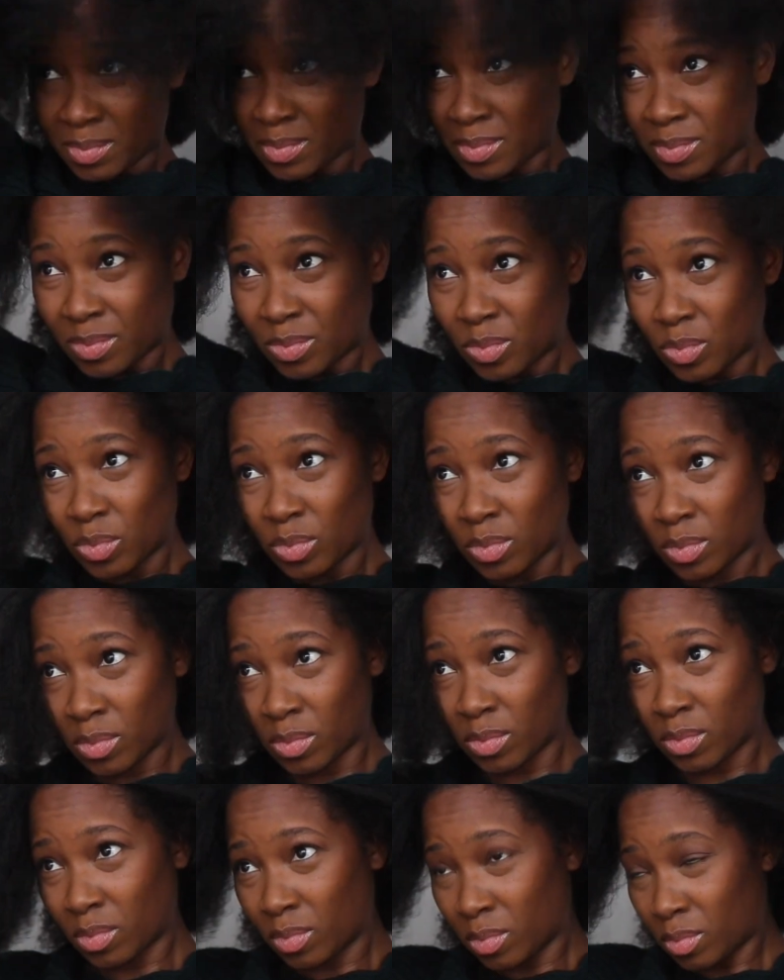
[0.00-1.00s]

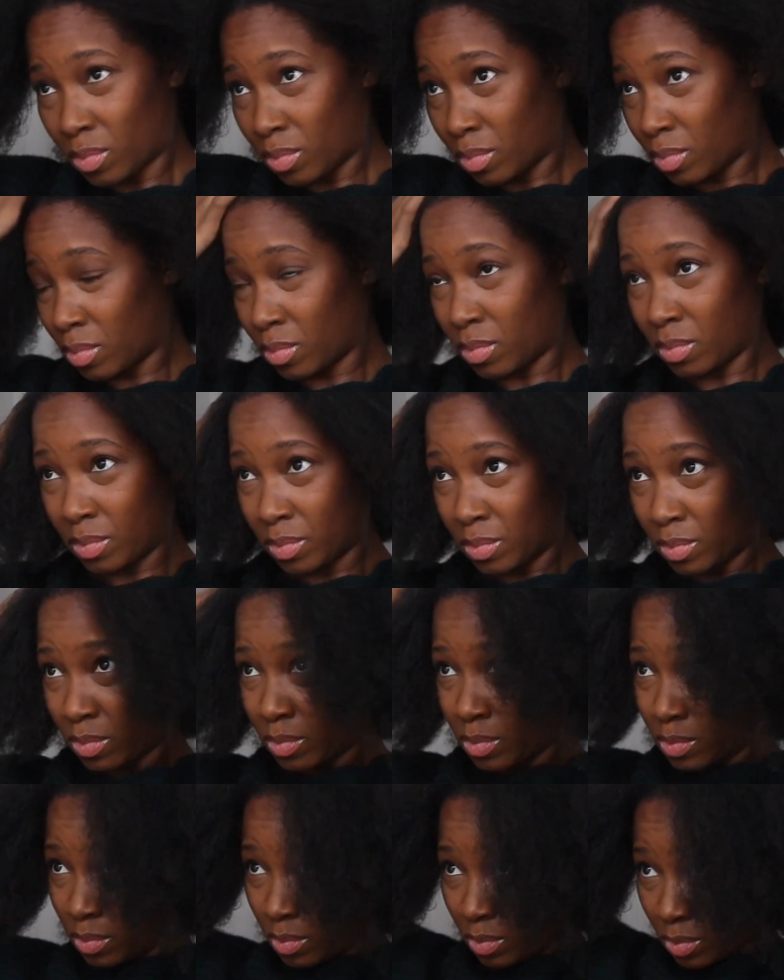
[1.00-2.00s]

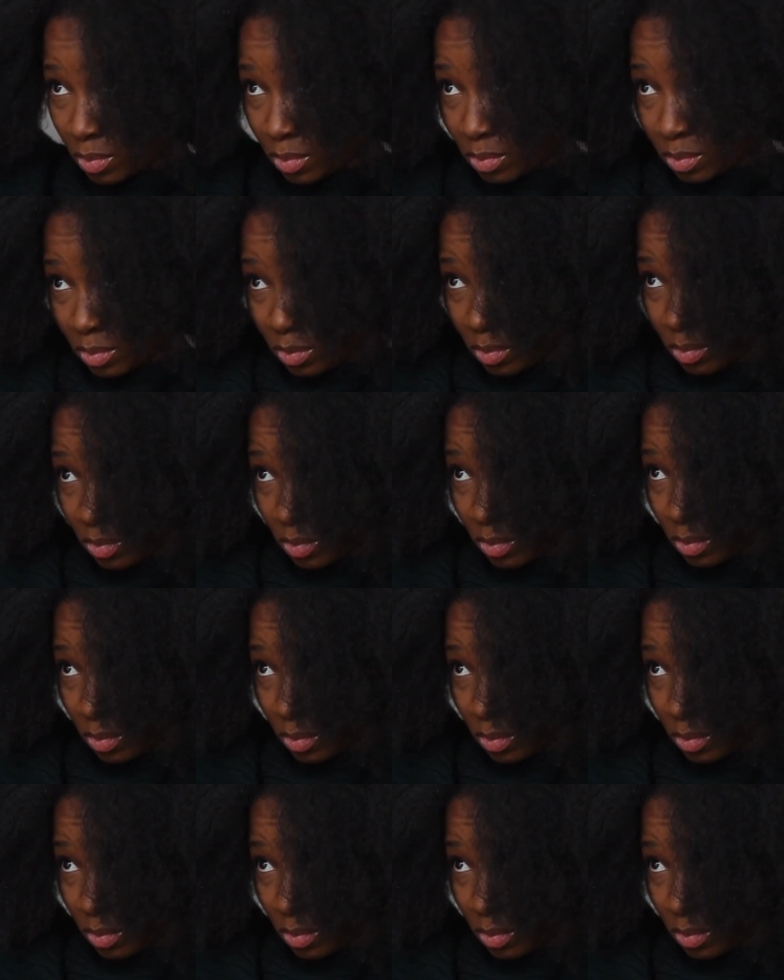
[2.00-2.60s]
[no speech]